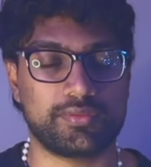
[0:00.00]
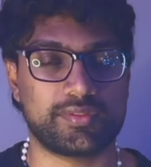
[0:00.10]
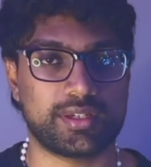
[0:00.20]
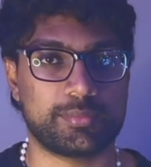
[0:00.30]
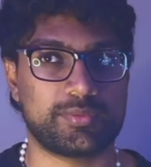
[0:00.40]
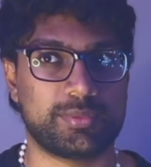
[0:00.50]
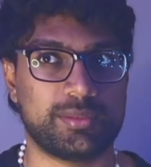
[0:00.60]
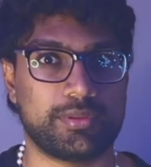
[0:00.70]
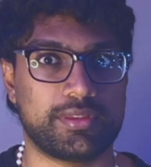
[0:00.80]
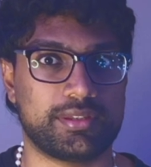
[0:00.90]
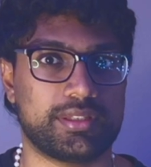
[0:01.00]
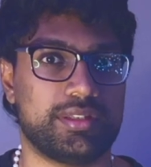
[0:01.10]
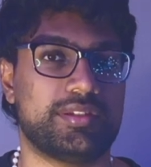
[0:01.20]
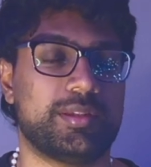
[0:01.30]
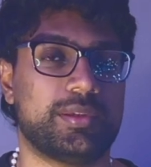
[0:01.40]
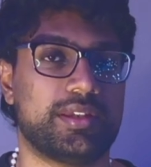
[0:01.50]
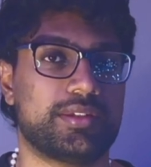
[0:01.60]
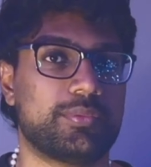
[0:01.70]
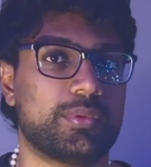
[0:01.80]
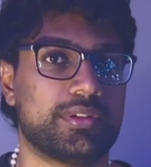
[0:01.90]
of times people think that JPEG
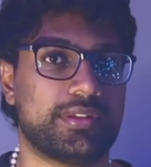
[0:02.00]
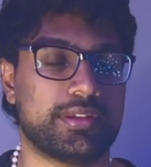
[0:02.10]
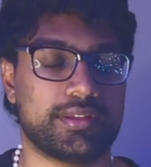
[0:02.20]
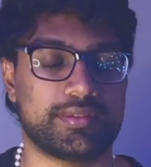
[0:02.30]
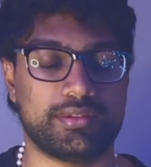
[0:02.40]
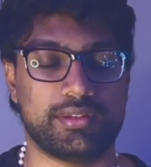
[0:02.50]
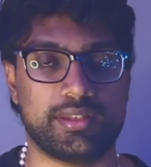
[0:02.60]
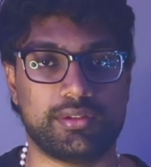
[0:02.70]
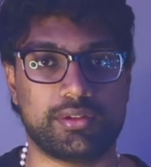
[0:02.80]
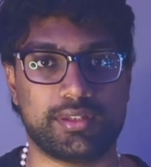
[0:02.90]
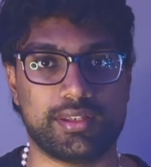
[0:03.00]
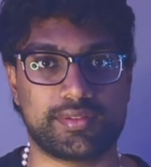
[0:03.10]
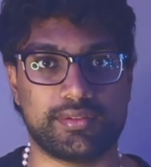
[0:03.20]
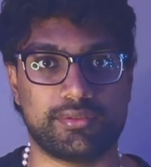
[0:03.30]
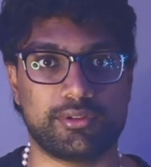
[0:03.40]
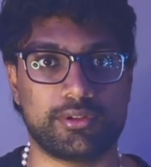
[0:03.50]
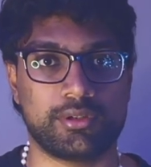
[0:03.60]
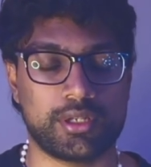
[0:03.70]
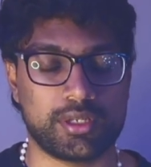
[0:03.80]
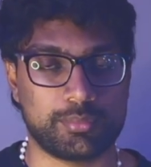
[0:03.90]
quality is a lot less than RAW,
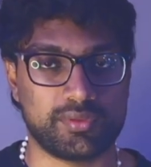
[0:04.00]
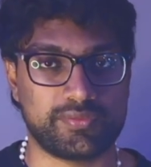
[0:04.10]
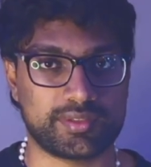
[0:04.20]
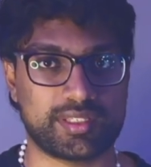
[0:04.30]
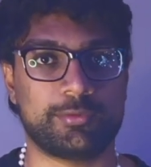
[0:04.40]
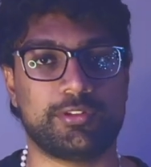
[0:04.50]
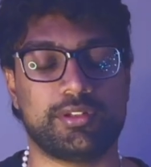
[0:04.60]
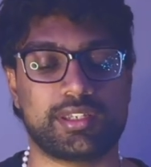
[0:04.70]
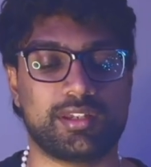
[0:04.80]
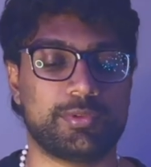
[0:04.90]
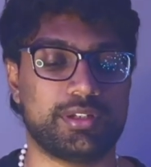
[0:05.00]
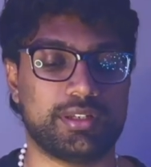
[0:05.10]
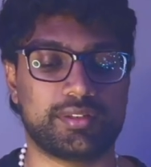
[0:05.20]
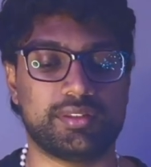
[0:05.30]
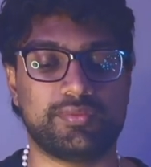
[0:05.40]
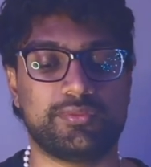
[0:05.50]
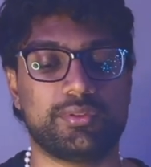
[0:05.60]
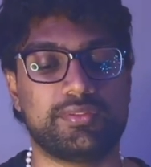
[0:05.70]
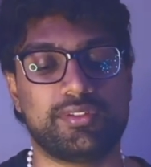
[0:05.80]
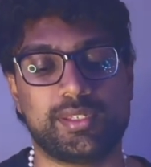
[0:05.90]
but for example on a camera like the
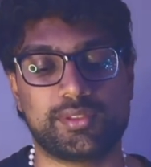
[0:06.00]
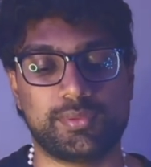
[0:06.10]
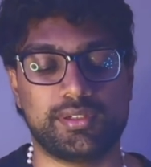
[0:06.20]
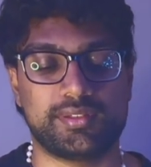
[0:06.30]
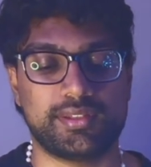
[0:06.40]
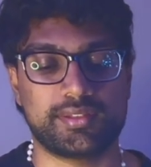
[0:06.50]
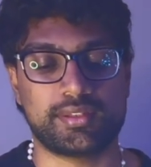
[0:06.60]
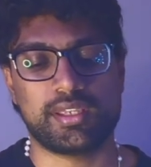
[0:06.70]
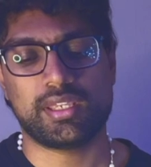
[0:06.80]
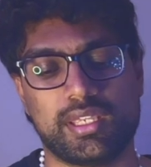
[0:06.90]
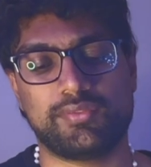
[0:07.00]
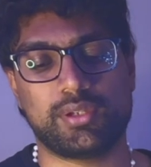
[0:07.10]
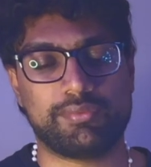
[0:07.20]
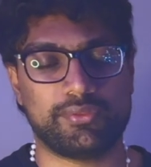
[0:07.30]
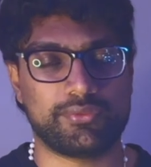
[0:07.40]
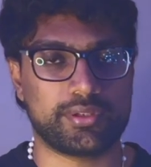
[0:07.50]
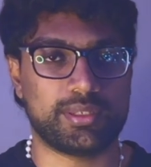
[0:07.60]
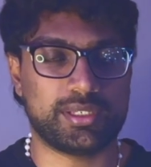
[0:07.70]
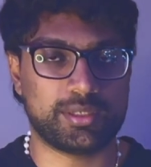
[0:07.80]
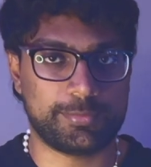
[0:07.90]
Fujifilm X106, if you have a 40
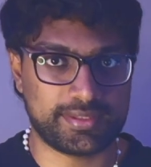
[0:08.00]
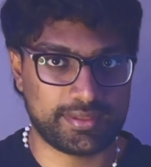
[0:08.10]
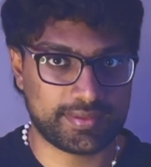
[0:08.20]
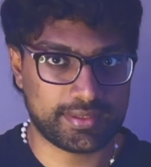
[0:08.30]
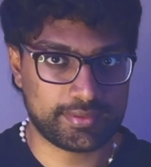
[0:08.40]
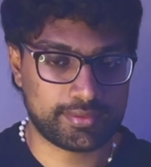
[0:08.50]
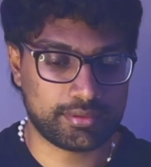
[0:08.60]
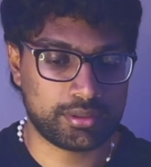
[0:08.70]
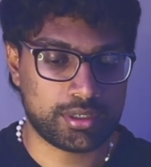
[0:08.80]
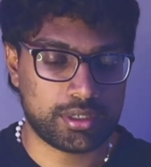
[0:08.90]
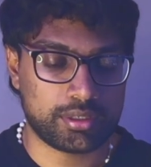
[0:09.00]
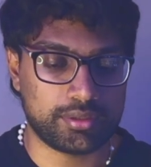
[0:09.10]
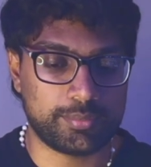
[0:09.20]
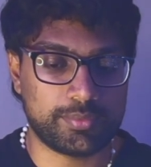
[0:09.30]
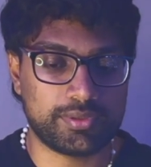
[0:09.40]
megapixel sensor, the